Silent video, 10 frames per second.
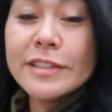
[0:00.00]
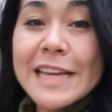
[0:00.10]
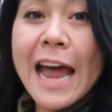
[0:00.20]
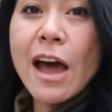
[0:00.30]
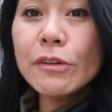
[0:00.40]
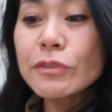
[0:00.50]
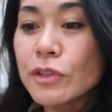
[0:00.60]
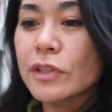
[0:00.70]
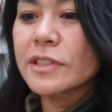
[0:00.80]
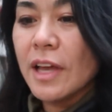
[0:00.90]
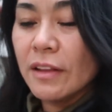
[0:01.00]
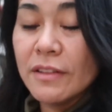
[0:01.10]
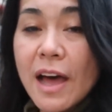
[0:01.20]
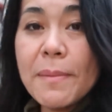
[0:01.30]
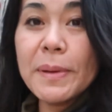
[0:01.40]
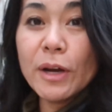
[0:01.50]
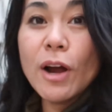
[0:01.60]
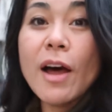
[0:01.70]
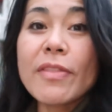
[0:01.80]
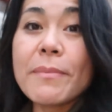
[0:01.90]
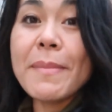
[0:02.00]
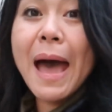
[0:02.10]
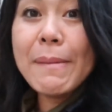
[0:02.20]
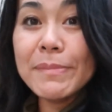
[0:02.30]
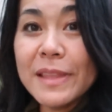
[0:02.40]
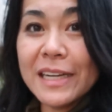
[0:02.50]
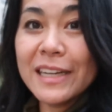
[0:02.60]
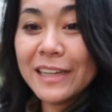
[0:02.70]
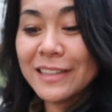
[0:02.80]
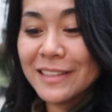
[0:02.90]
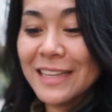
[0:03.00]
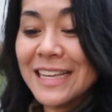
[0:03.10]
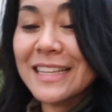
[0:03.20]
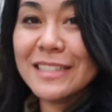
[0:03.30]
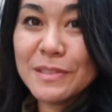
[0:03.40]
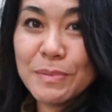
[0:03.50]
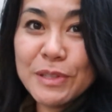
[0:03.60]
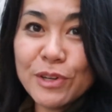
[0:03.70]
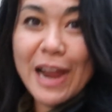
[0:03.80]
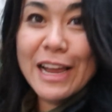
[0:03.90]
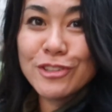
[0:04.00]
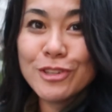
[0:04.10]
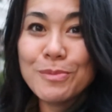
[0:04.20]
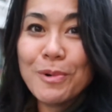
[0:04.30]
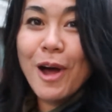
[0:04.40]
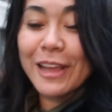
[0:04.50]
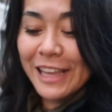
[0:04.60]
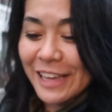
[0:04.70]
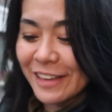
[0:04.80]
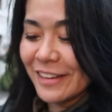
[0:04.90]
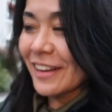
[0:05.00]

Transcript: the town looks a lot bigger on the map than it is when you're actually walking it.